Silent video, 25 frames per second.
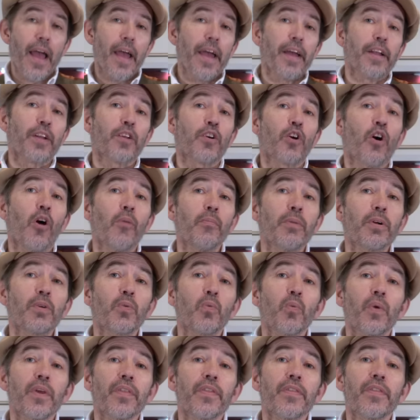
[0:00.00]
In
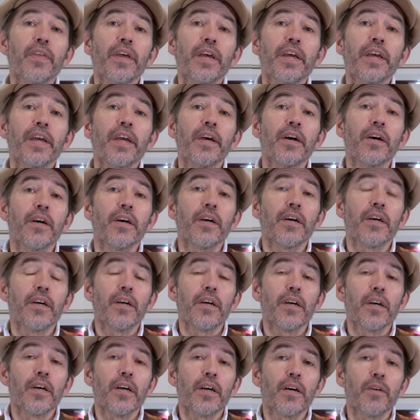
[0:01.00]
common with the
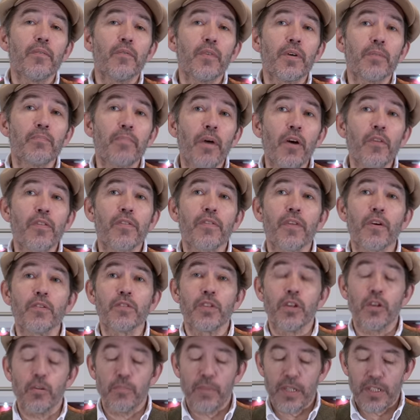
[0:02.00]
with both of those
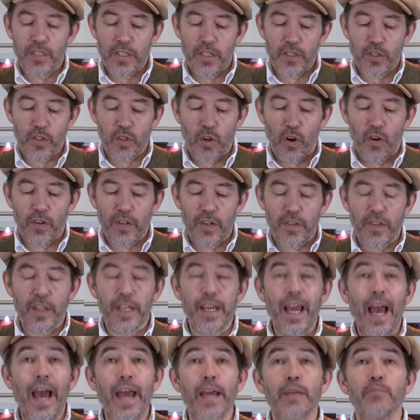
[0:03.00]
helmets, it's got
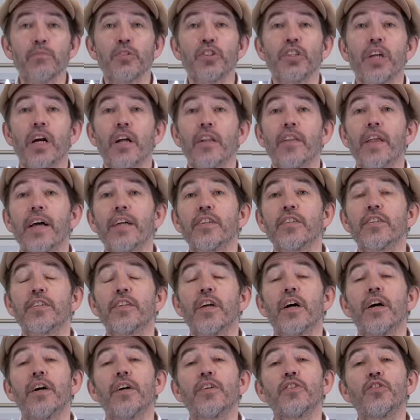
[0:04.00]
the AIM shell. That's
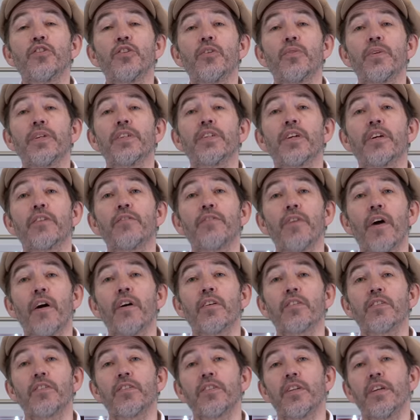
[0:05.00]
Shoei's
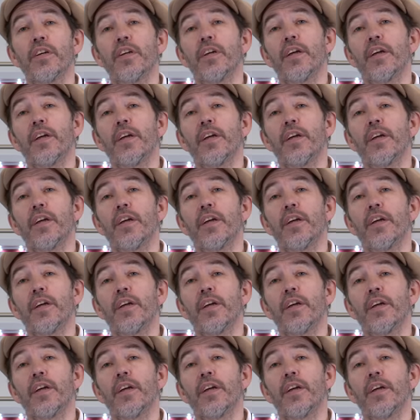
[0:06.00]
advanced